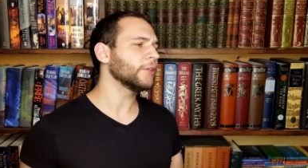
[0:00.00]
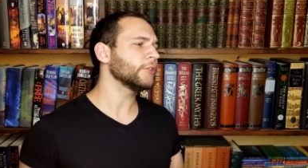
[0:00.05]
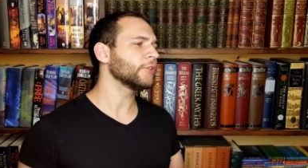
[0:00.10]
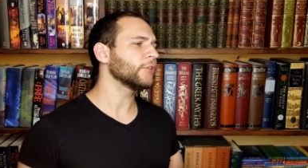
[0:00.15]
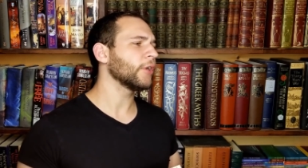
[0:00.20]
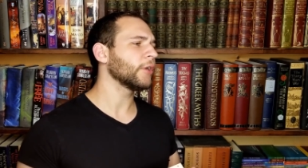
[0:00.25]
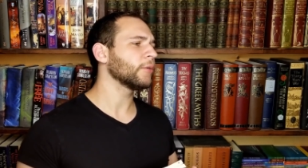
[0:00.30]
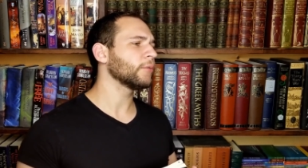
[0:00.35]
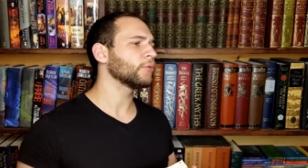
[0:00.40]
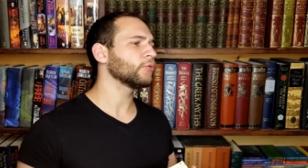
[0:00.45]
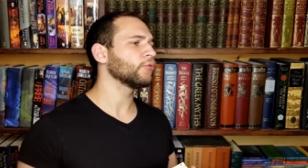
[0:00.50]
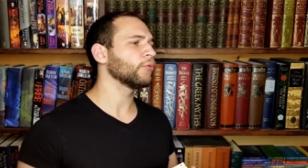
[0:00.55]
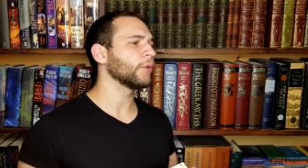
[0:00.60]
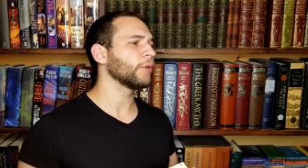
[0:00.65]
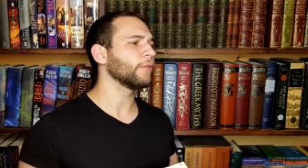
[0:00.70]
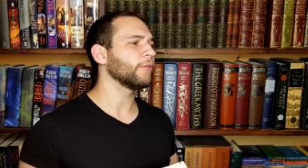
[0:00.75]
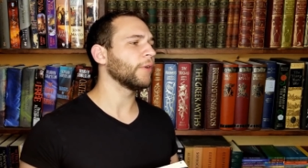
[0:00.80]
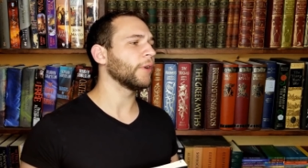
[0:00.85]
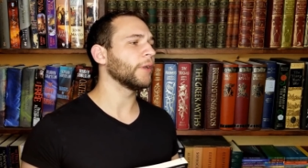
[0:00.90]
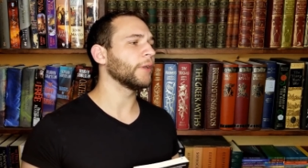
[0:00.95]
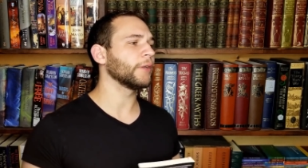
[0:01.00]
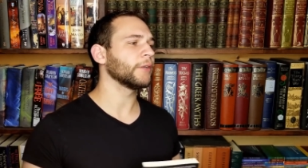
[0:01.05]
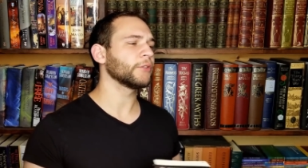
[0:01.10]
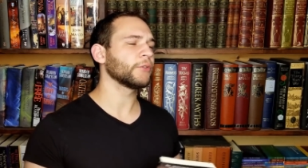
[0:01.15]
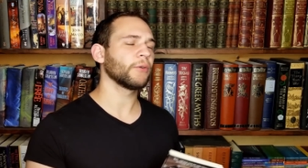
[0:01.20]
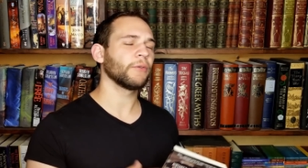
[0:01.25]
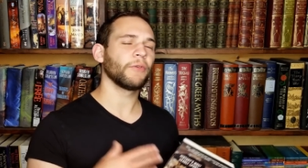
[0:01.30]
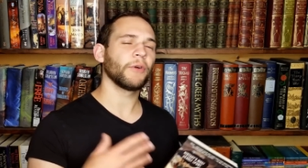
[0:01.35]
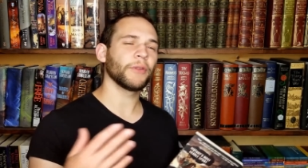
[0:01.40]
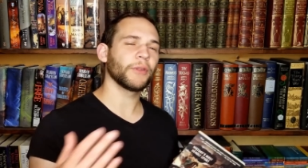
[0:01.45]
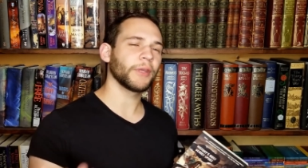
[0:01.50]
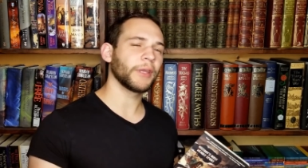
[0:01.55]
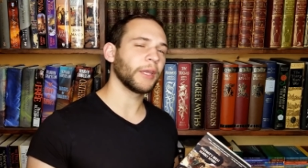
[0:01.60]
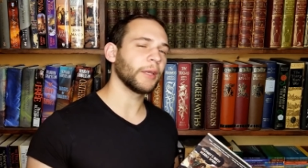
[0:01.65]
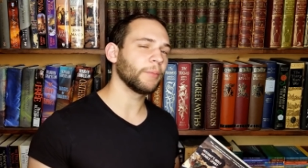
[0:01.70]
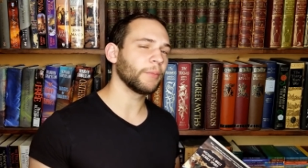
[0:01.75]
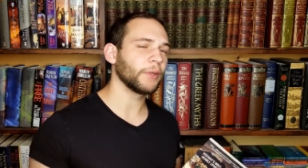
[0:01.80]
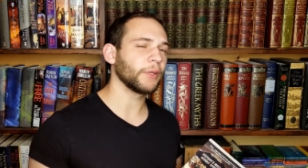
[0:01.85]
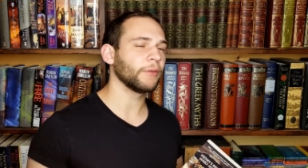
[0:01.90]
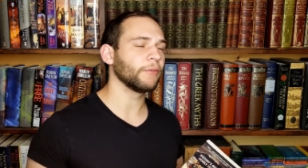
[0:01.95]
I just thought it was really fun, sort of all the
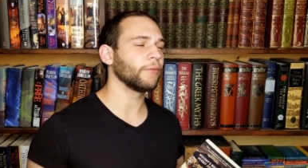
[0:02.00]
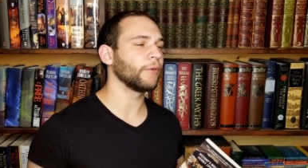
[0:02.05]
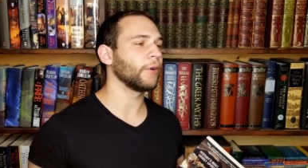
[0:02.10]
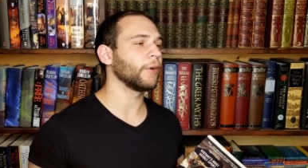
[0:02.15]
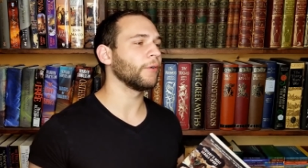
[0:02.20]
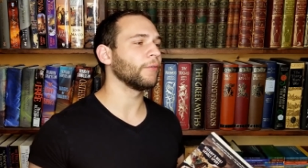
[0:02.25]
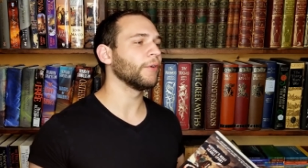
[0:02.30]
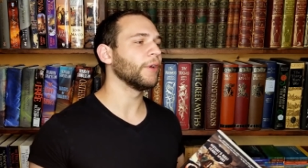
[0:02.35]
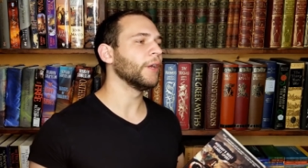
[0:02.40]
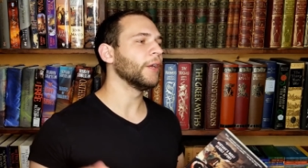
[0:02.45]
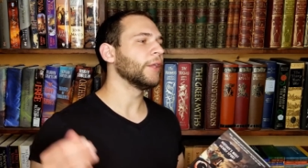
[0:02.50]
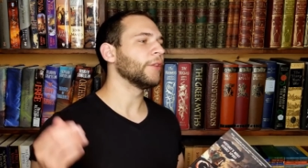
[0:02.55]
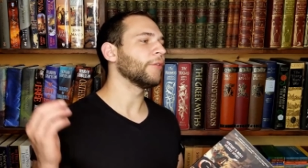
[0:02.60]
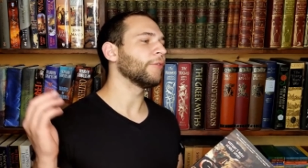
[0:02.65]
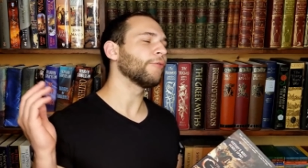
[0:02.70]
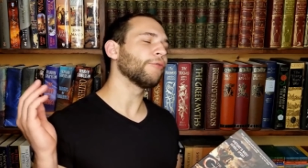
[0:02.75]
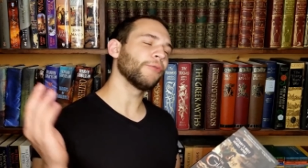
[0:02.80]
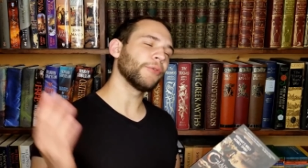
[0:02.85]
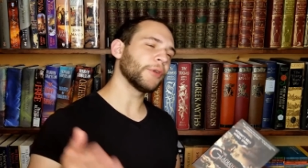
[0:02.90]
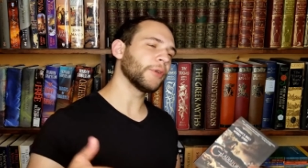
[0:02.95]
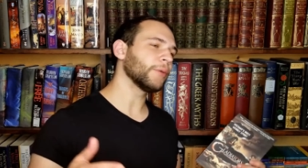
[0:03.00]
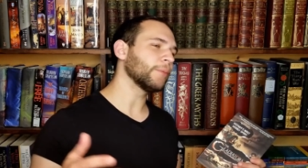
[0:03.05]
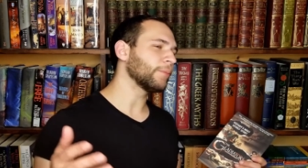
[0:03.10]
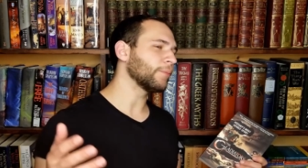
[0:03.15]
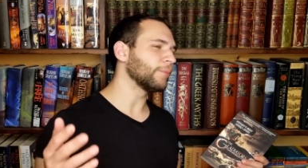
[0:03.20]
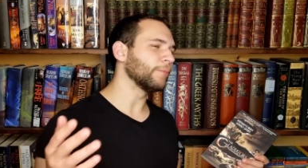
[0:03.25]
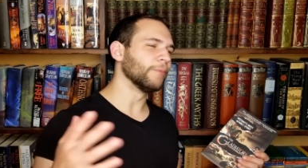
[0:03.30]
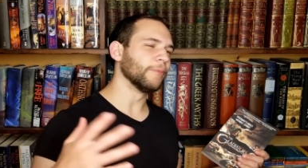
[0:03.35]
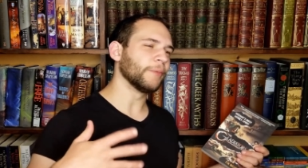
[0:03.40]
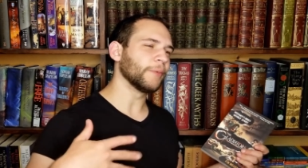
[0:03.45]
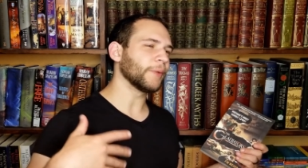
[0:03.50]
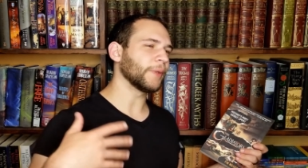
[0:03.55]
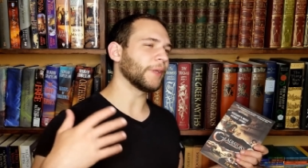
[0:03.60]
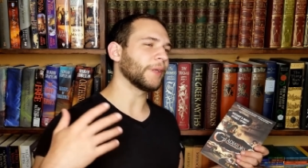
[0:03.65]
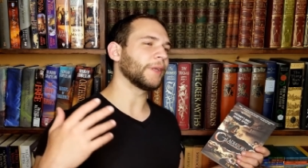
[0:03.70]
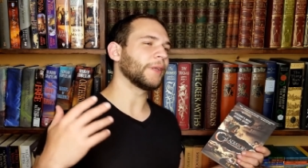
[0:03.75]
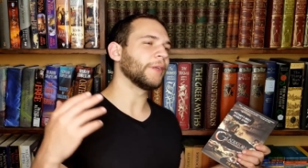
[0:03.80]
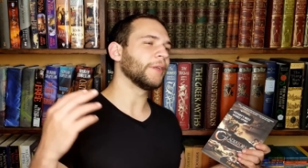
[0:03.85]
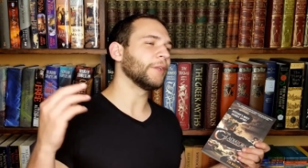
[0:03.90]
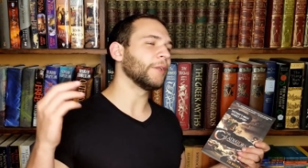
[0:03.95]
gambling involved, the free,
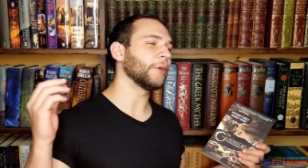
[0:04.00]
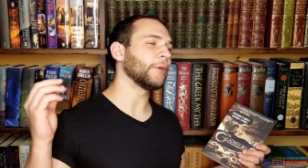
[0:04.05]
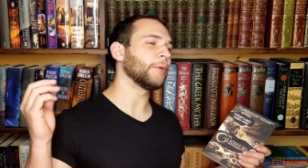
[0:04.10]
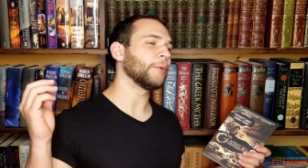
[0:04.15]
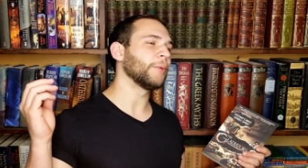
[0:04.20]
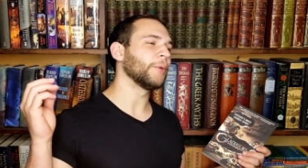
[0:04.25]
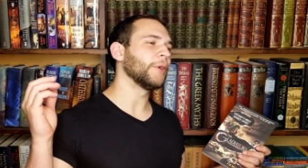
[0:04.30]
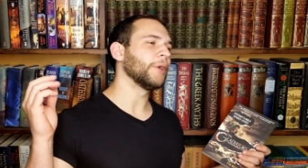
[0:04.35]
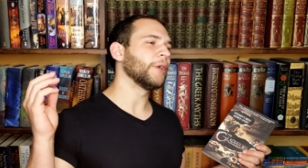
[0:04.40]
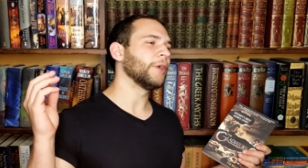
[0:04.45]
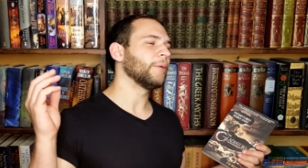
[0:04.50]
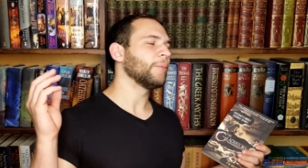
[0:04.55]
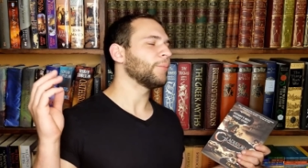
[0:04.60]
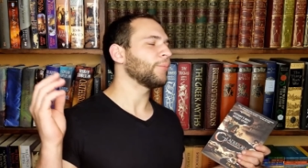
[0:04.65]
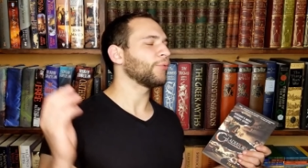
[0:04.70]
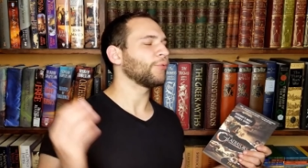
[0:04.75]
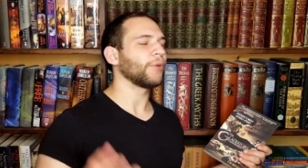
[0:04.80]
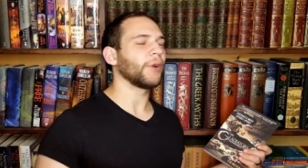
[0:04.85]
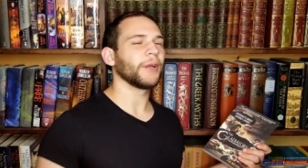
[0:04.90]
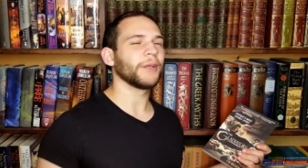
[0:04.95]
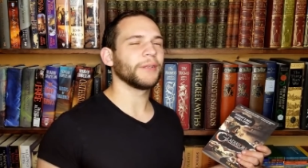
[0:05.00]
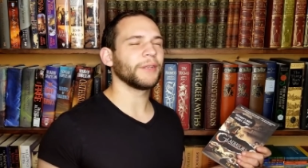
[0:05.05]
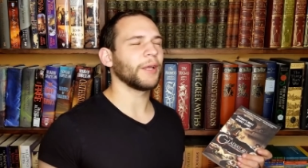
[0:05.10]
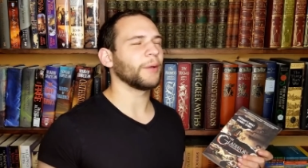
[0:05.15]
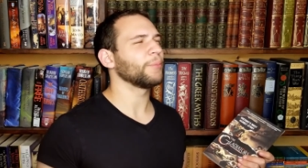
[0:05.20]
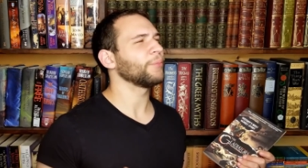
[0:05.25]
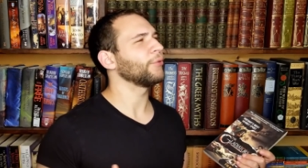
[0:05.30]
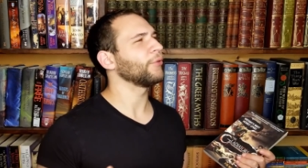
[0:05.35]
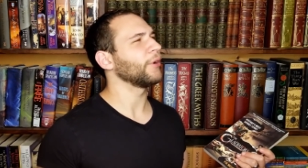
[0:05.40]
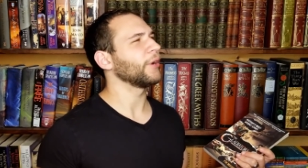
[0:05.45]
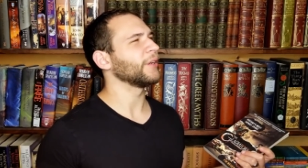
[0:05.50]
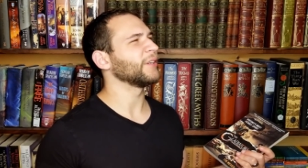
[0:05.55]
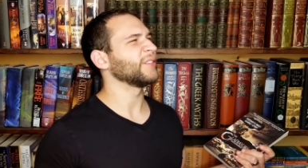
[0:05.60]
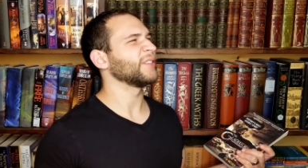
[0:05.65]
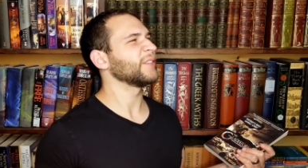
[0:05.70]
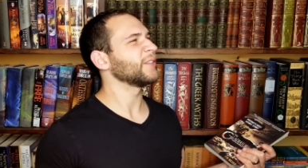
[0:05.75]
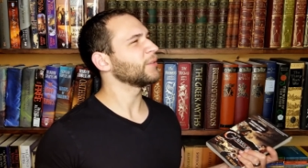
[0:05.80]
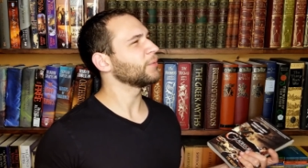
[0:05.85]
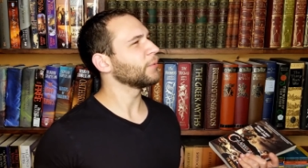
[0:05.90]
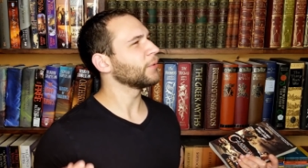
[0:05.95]
like, you know, pri- not
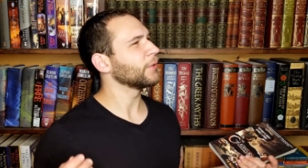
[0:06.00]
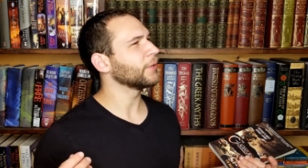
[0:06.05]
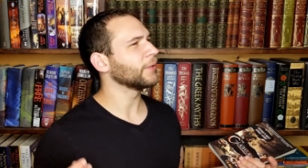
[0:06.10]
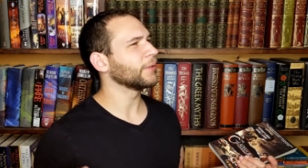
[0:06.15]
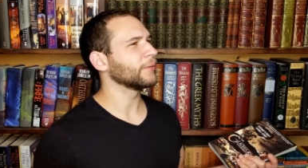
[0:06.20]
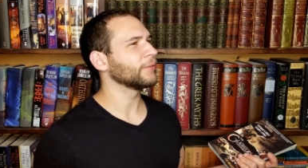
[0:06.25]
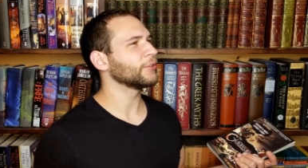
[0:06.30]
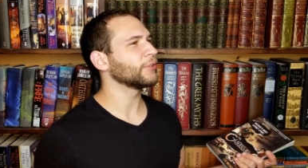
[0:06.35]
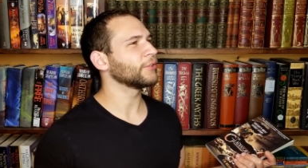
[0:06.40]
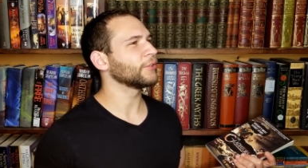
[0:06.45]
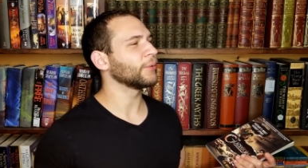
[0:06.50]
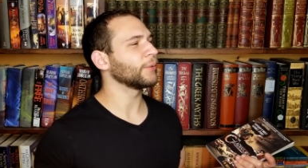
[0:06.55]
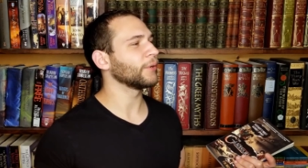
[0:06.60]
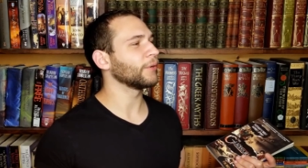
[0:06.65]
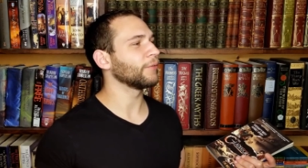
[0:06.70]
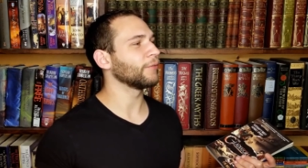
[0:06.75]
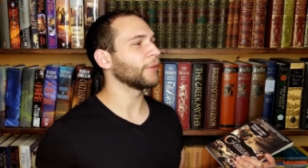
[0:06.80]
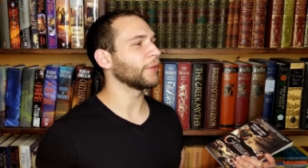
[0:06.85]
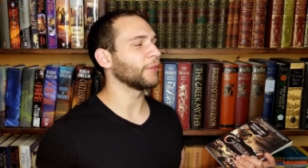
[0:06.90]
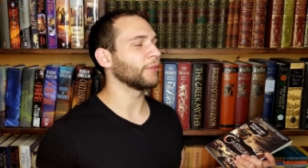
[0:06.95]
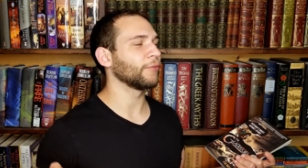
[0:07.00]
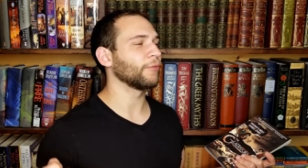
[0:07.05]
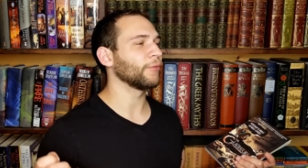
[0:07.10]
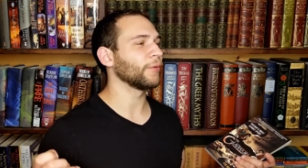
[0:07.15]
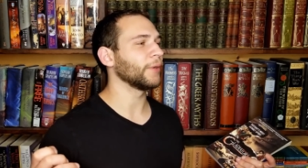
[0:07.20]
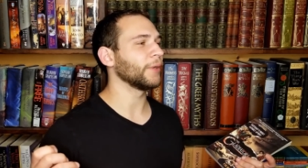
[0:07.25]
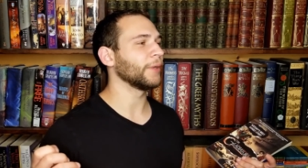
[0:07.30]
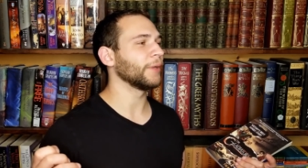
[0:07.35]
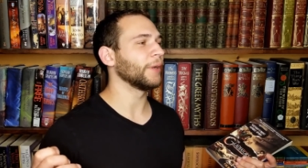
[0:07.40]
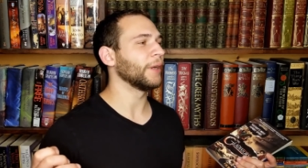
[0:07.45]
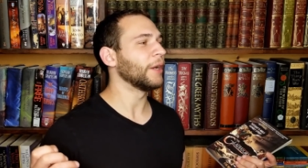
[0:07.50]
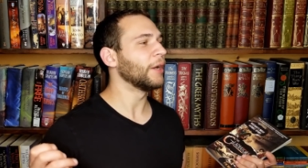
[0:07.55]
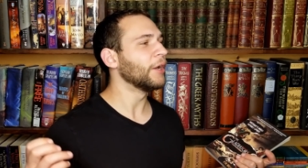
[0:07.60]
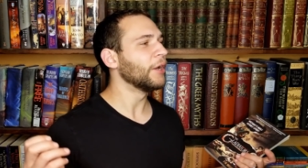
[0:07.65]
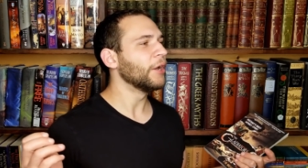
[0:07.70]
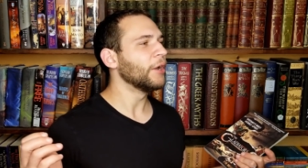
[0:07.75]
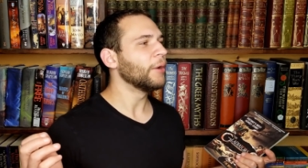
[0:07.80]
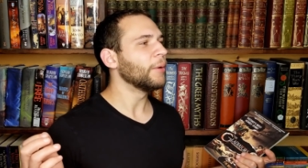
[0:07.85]
prizes, but just sort of like the free uh,